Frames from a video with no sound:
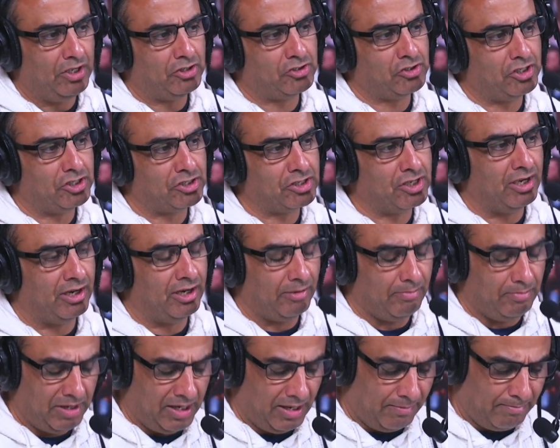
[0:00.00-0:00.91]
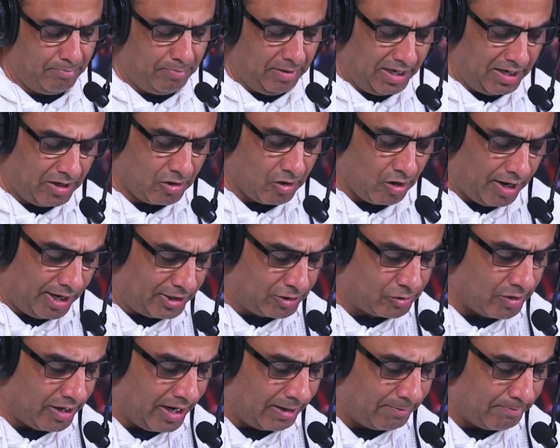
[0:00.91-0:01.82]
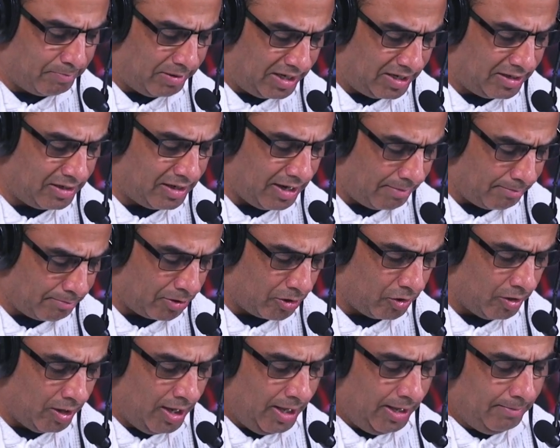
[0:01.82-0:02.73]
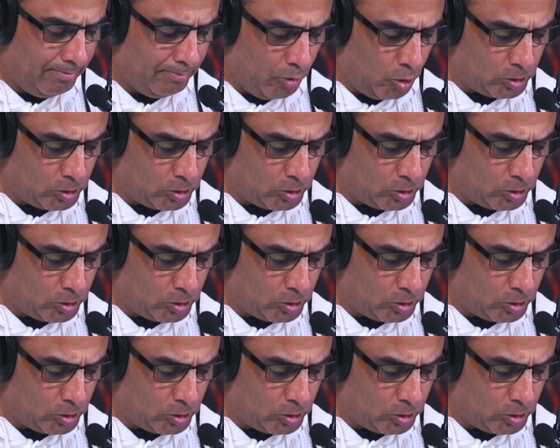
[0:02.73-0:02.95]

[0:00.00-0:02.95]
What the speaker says: This is going to be a big contract, big number.